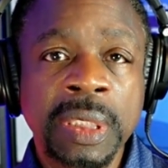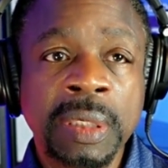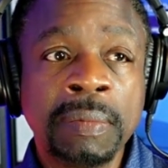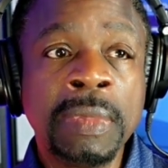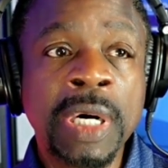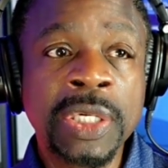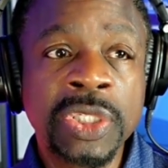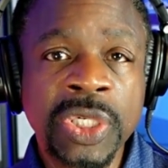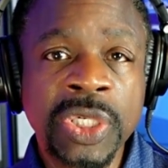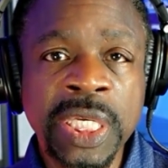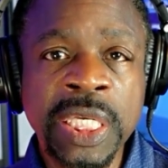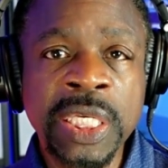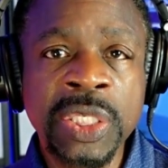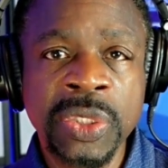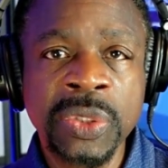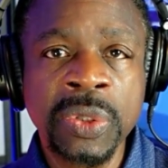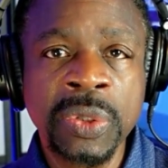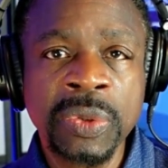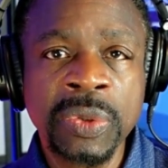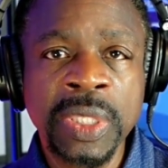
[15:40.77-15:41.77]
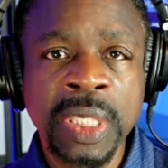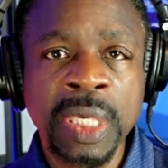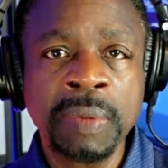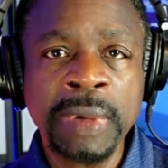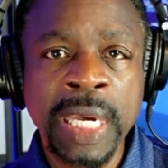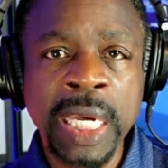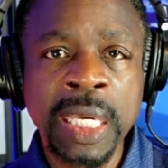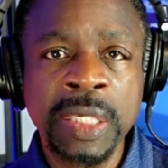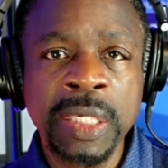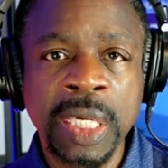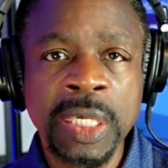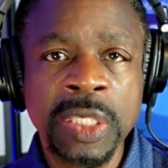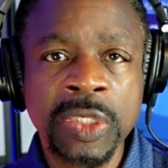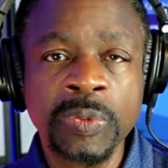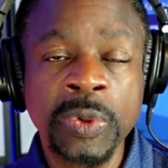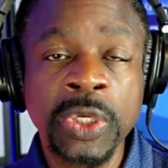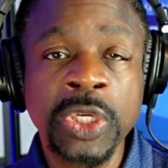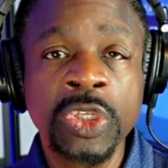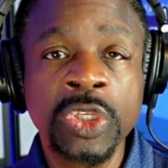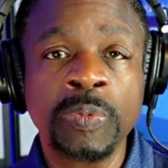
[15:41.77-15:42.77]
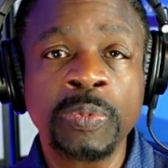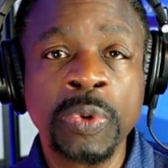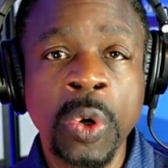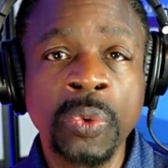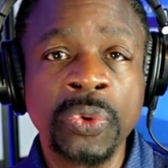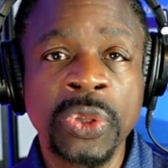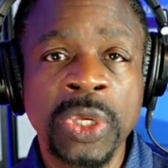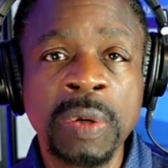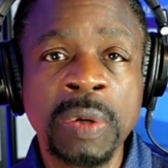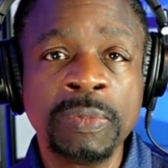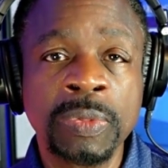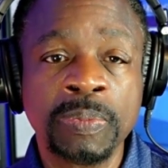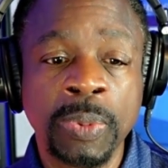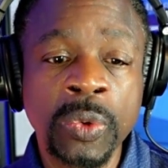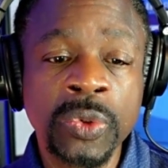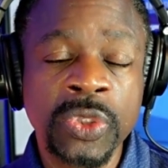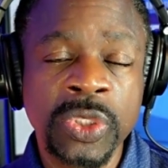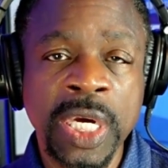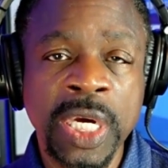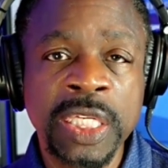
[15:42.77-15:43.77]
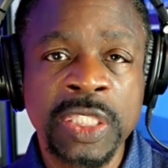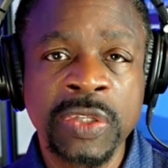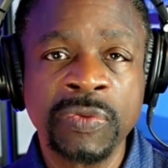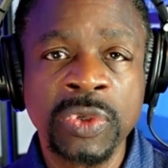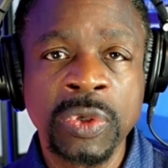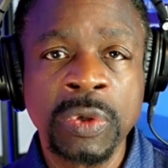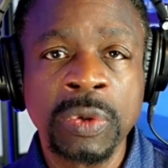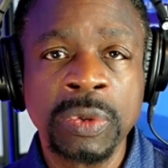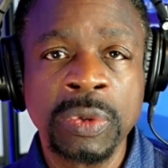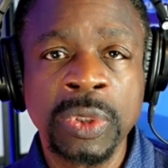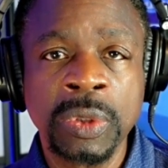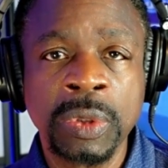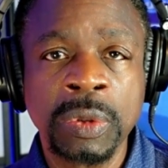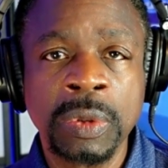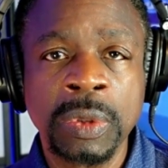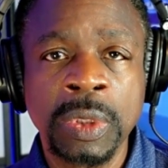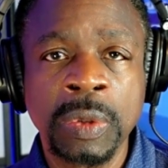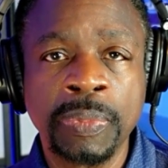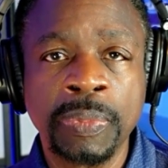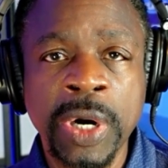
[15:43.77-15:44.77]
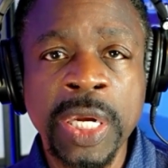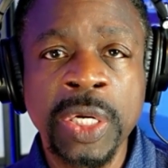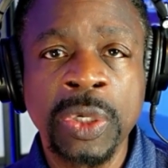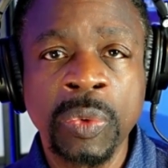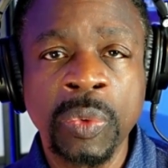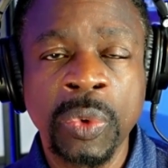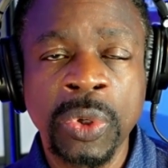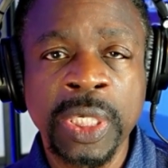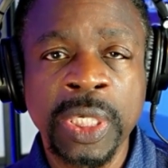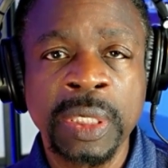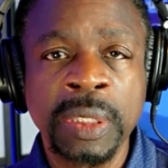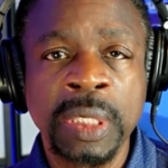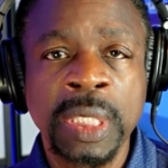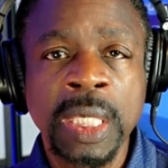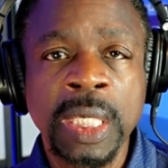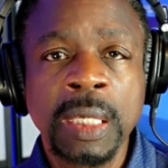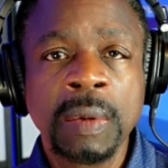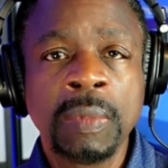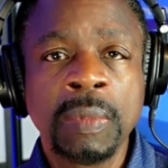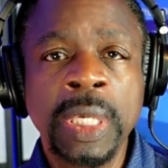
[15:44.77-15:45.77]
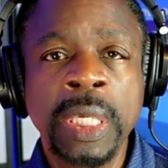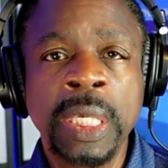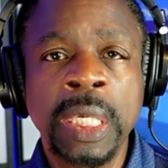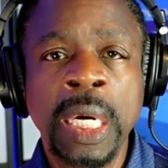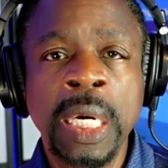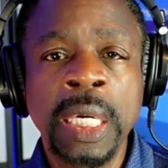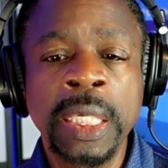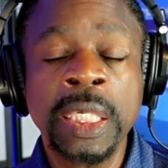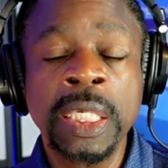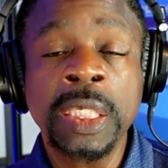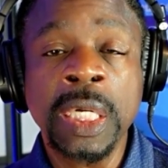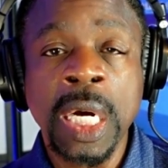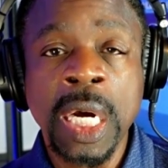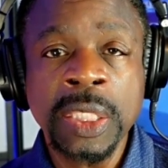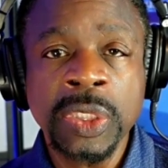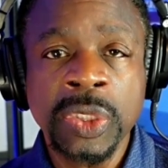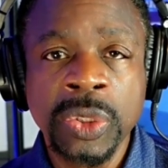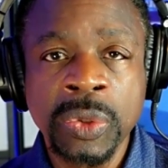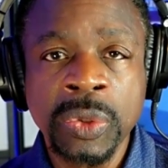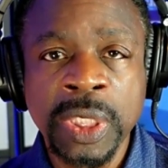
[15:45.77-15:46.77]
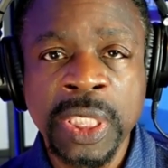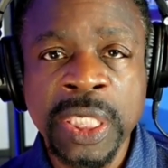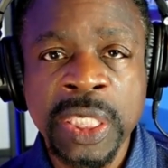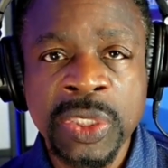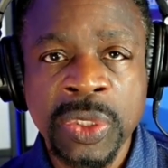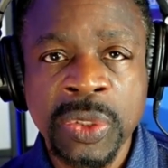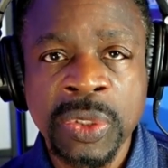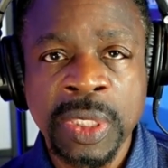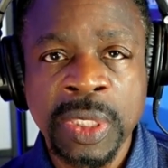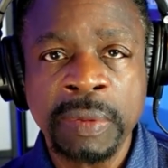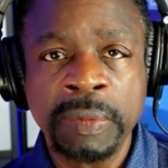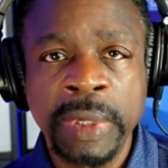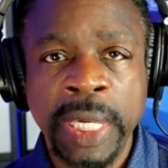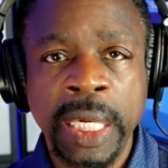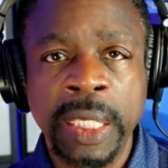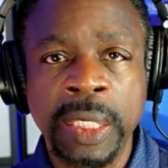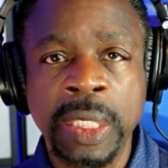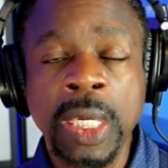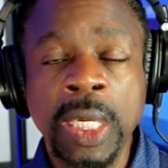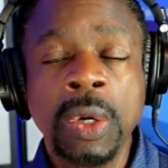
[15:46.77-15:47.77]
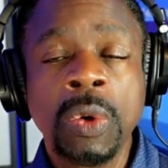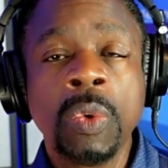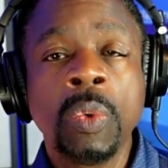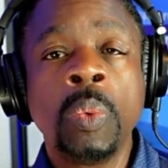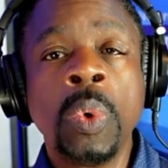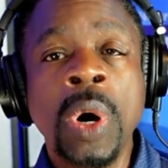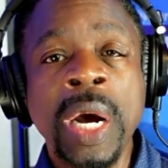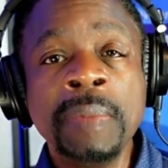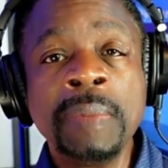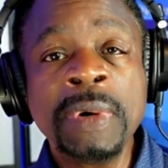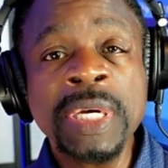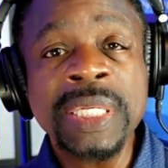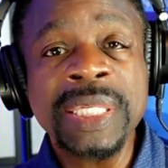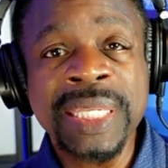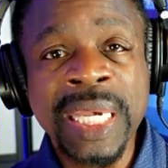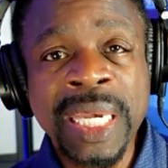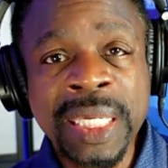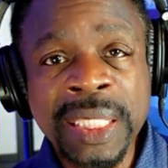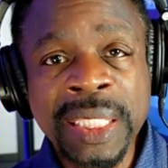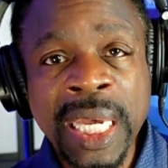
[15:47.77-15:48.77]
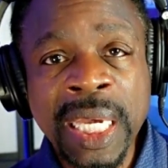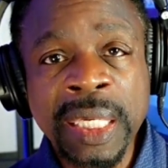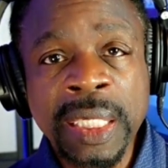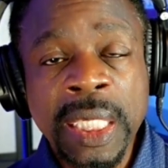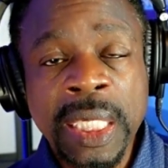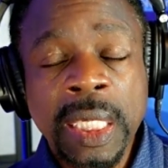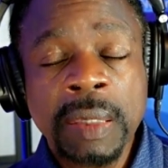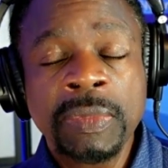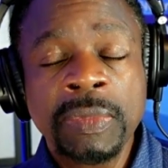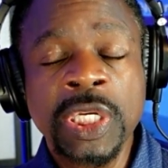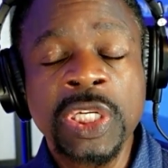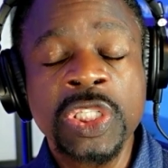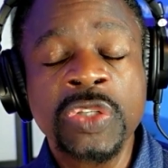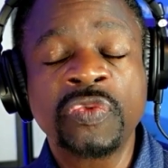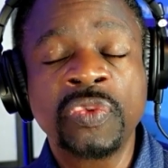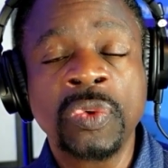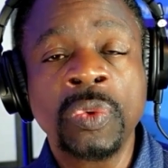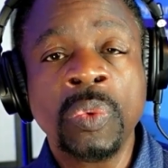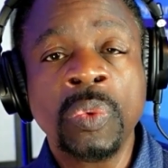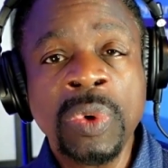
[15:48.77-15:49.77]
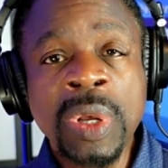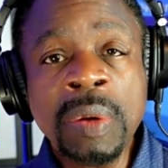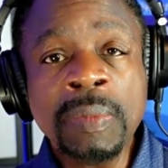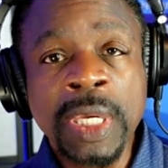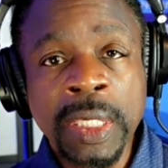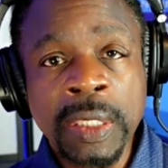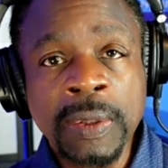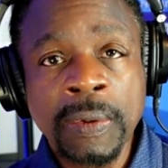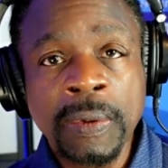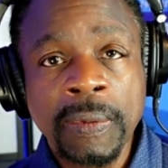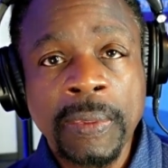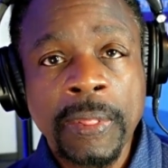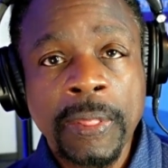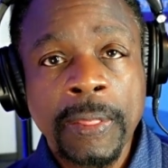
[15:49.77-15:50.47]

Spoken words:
much easier than a man does, because both sides of your brain are working in concert easier than a man. Why am I saying that? Because for women,